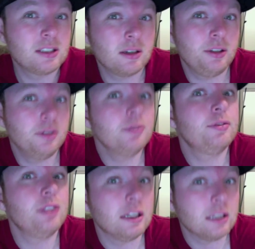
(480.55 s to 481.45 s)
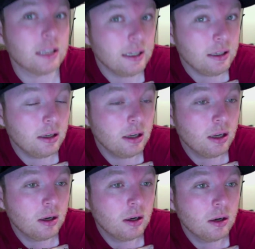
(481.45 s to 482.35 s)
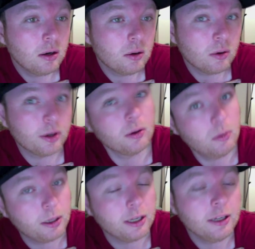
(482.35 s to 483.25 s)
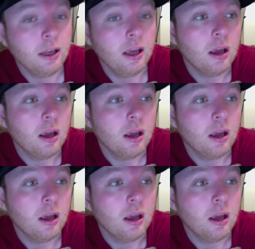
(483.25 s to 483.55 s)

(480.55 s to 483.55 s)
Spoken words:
on your feeling or your opinion,